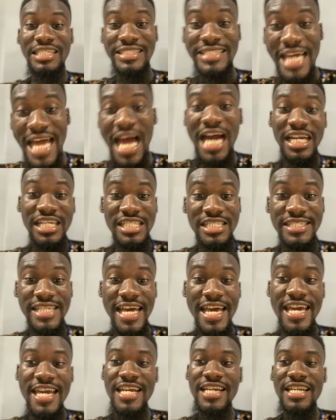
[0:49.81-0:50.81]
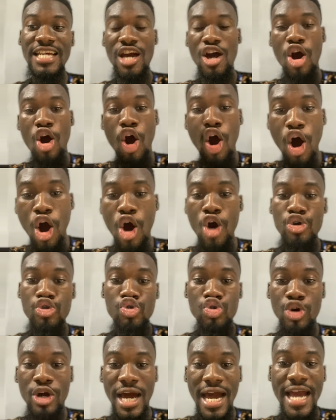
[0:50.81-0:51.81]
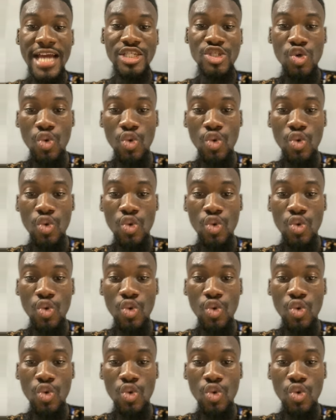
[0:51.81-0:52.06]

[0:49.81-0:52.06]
Ten Hag is staying. All you guys